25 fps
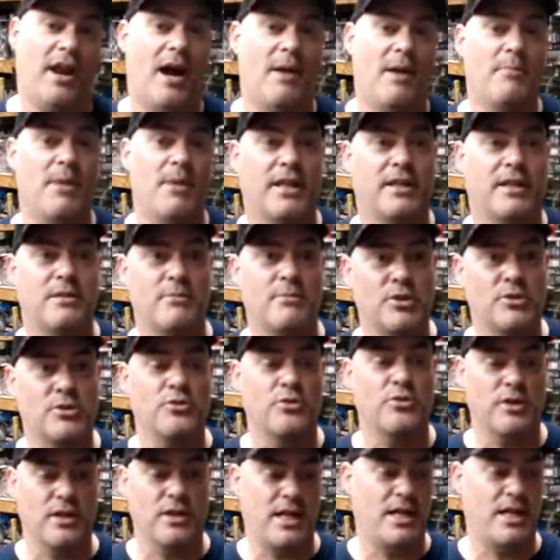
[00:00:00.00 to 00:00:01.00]
I'm not the most
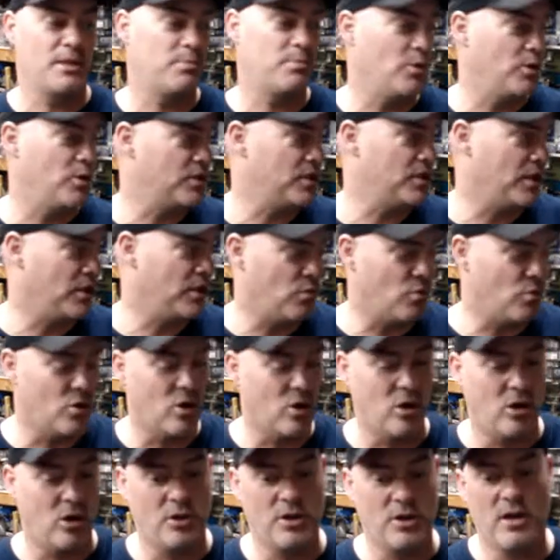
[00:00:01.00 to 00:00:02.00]
organized person in the
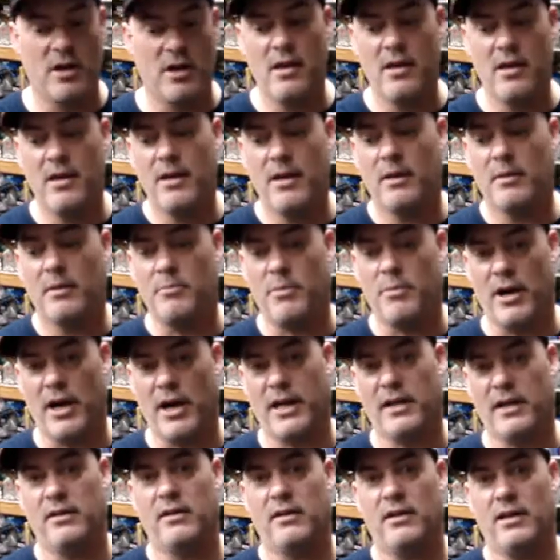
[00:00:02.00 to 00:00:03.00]
world,
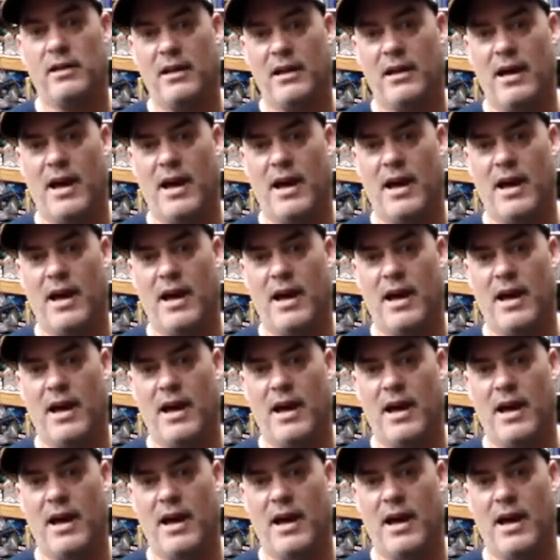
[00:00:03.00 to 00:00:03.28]
but